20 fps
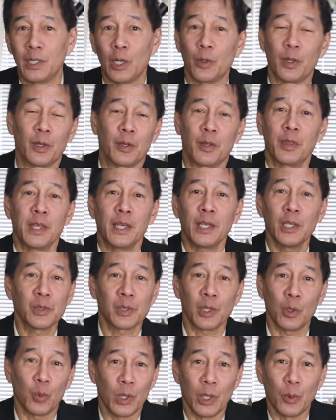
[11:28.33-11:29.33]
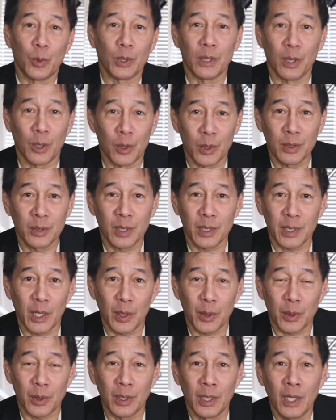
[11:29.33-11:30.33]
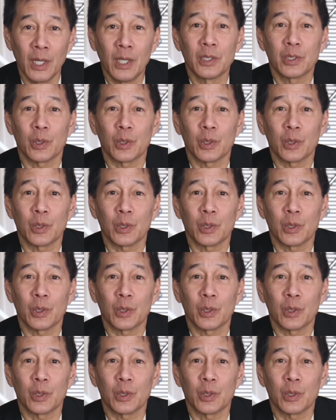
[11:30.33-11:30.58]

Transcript: you know, the, the things that we would learn together.